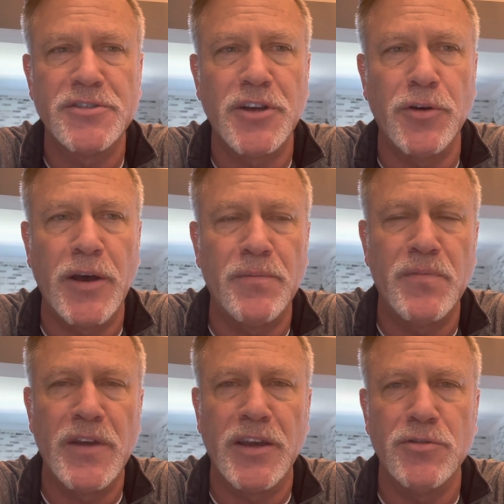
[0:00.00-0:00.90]
So I
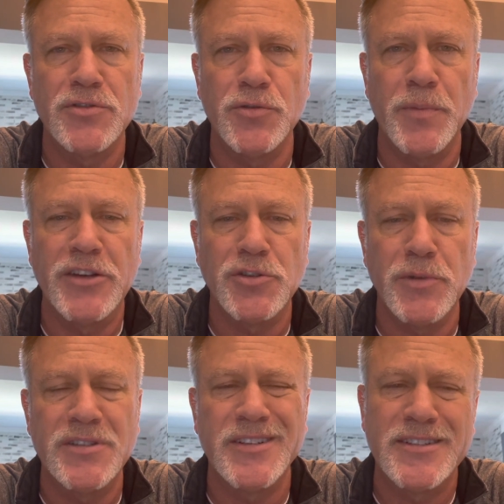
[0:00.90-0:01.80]
think he was doing
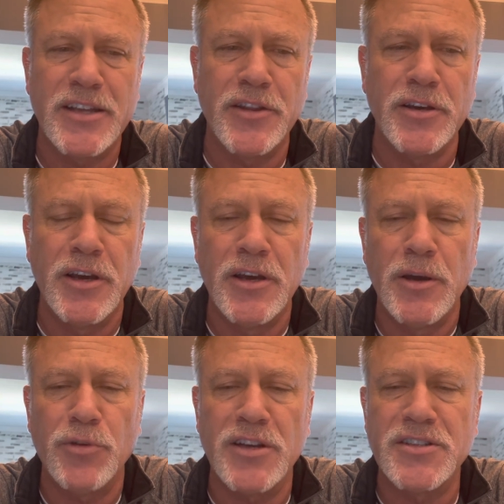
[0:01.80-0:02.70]
measurements. And he said the
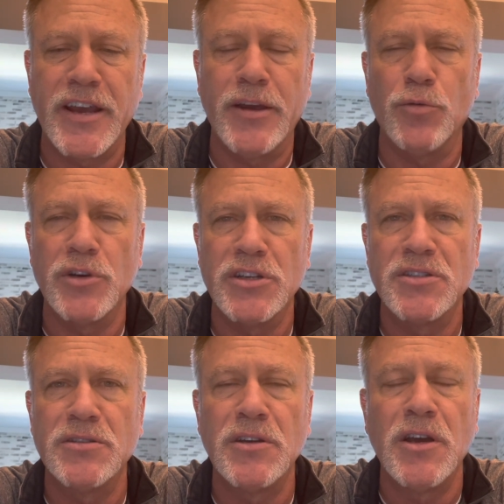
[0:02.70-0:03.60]
prostate
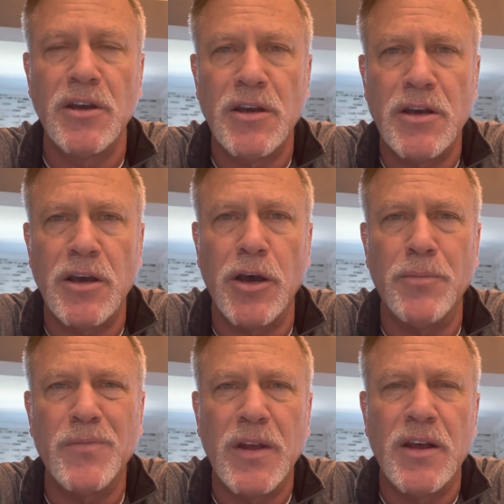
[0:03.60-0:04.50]
was
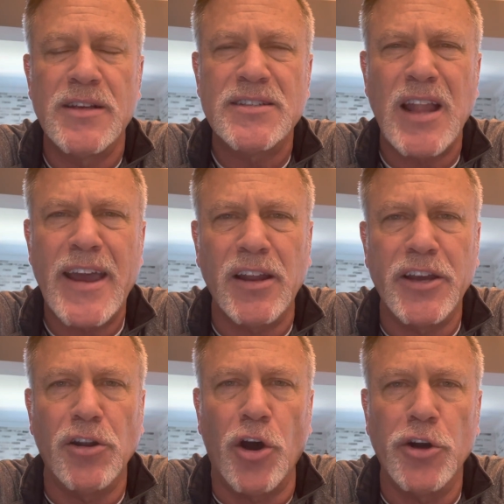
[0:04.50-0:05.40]
slightly
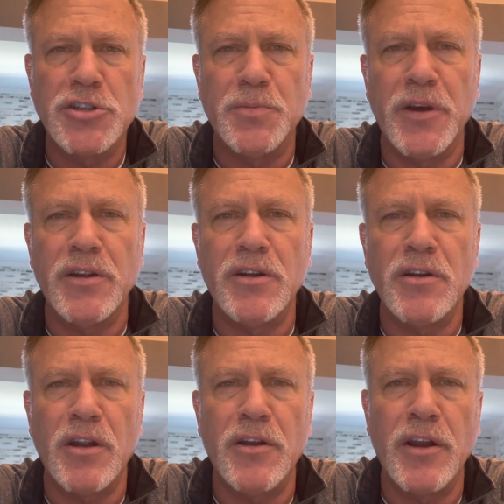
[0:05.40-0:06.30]
enlarged, but
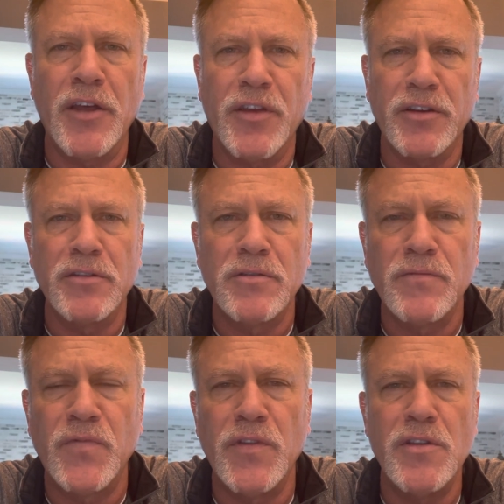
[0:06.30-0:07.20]
nothing
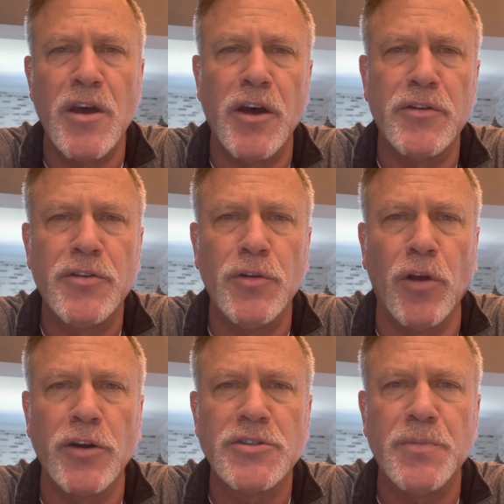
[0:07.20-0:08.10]
too
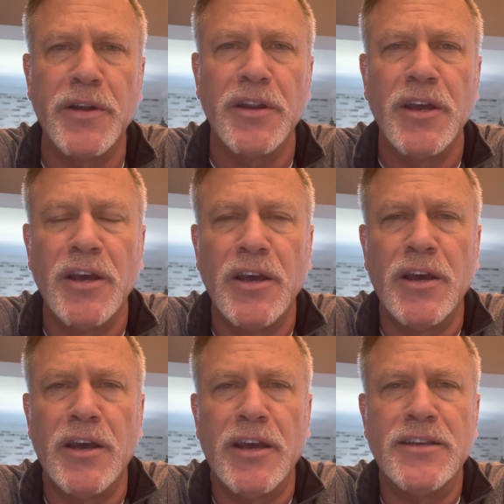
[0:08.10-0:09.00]
large. But
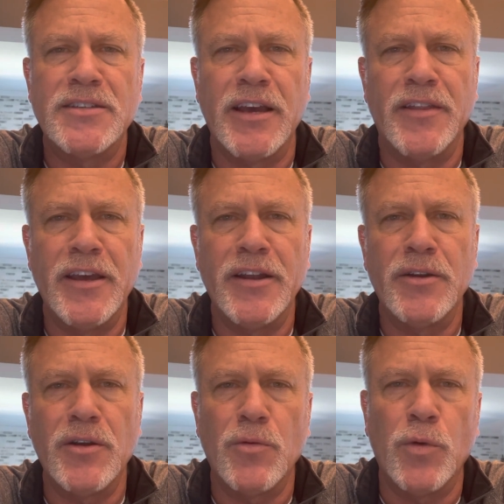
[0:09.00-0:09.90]
he said,
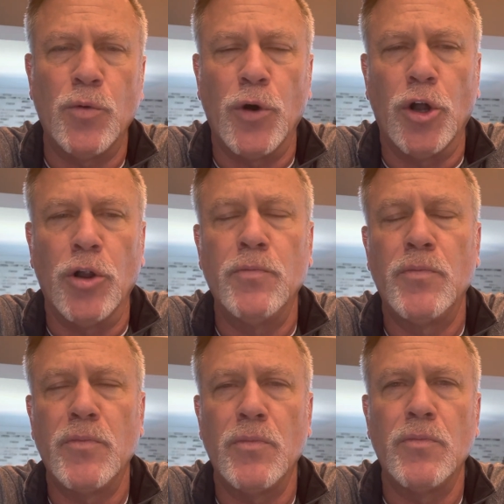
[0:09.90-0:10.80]
then we will
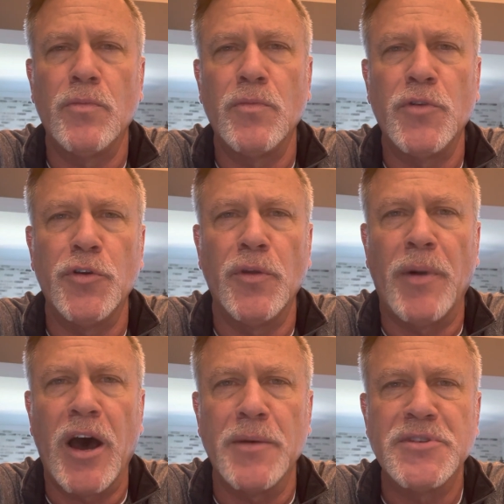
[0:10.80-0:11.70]
do the
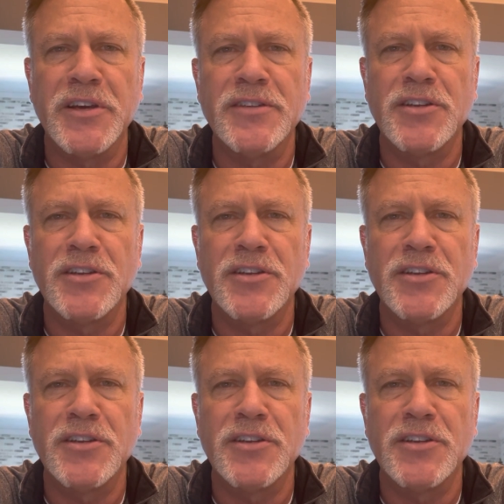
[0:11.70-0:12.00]
biopsy.